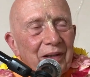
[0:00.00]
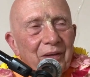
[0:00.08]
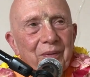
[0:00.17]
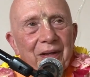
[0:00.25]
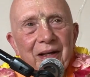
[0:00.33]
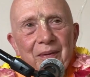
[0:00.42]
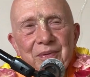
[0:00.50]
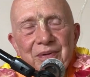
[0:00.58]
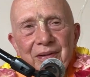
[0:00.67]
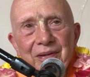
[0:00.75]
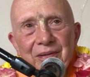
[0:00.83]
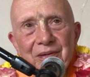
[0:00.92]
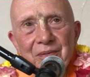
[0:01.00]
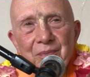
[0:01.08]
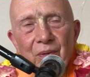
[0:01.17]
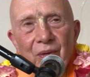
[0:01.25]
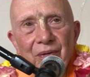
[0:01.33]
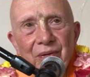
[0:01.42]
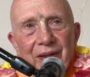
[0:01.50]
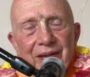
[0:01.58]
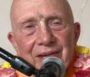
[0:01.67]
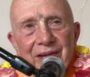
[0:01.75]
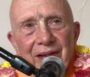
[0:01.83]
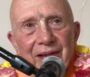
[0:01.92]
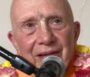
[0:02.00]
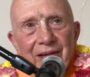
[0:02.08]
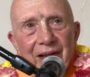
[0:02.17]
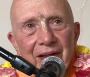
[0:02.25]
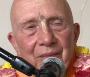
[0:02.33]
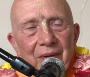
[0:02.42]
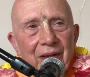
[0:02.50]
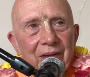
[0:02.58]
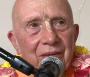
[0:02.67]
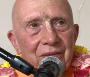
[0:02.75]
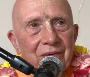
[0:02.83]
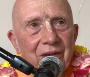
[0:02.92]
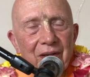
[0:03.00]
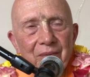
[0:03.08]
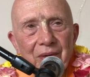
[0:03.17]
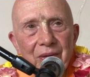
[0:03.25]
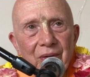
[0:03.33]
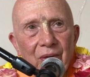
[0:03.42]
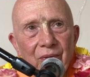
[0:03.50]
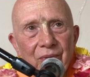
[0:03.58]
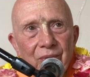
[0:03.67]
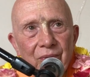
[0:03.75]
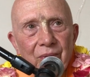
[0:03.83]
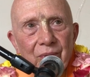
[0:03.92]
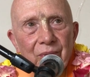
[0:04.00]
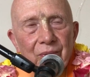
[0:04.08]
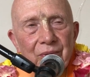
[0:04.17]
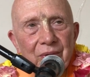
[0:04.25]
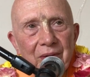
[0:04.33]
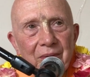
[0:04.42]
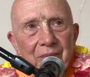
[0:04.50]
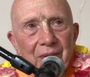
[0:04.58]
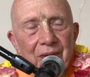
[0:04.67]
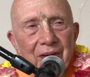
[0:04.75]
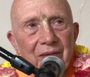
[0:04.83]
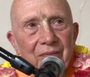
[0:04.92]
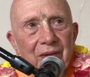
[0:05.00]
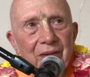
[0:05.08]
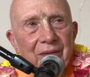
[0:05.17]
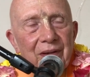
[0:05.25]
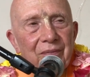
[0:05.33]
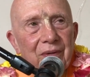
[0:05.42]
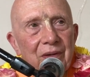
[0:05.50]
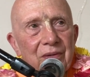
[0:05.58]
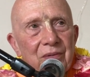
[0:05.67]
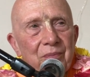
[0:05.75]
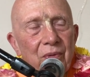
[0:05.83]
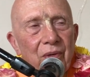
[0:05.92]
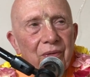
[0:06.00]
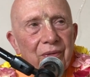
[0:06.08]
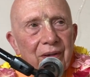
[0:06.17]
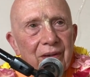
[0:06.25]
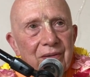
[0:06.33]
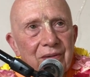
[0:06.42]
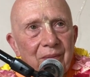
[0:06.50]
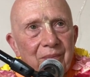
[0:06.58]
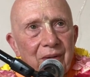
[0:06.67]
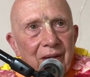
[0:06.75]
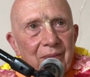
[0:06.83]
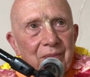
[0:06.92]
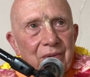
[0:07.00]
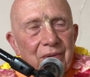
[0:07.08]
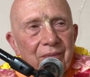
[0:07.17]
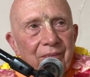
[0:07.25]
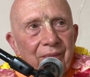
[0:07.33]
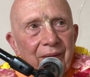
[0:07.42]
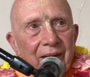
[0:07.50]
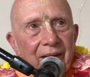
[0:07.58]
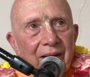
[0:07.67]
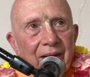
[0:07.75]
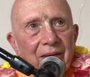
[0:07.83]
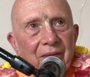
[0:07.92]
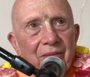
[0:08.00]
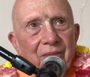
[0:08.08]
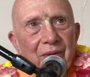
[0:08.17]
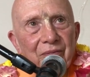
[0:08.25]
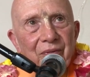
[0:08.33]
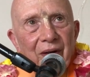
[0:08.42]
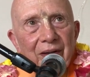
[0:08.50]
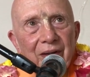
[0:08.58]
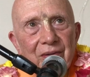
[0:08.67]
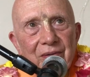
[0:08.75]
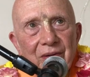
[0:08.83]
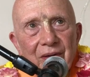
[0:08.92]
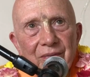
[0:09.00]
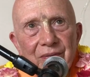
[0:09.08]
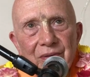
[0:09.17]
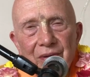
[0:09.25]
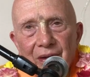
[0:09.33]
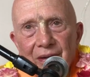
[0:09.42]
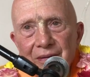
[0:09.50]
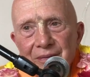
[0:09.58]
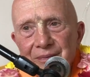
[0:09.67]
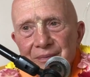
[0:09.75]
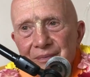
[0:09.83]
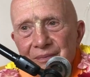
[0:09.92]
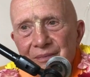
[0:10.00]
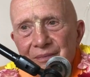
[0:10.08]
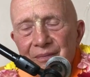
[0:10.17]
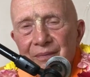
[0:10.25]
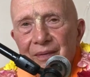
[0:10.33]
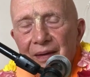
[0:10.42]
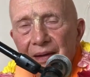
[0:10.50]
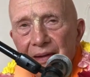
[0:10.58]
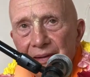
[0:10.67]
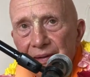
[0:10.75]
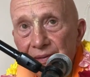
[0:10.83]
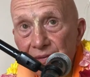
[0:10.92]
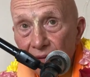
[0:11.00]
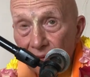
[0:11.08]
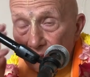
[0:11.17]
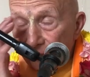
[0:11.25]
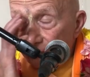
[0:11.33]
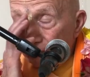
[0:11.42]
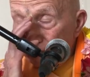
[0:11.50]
you know, when it comes to small things day to day, we understand we go through the routine. But even even the small things sometimes we find ourselves stuck. So